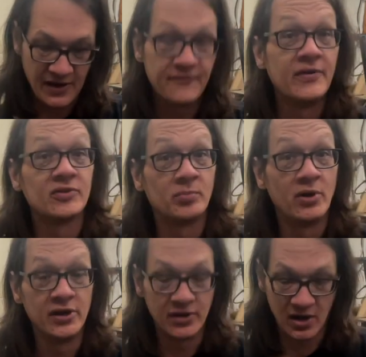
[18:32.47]
fits
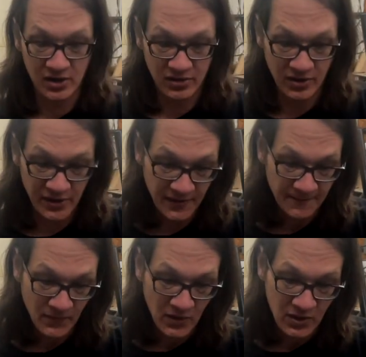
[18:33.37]
pretty darn good.
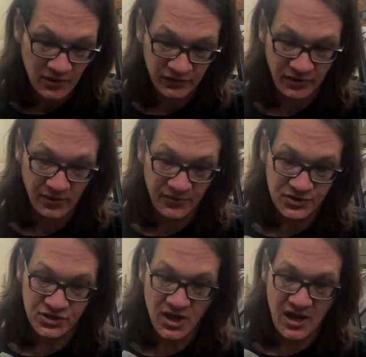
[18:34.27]
So the
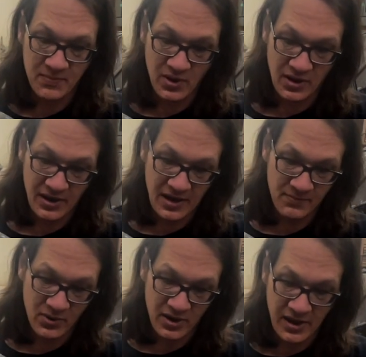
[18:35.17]
shape I'm
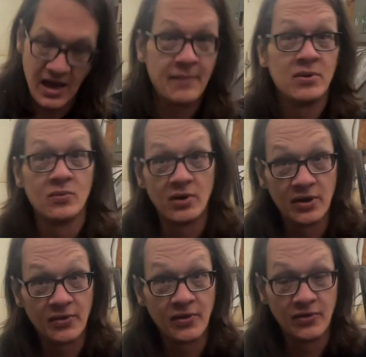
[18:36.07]
pretty happy with.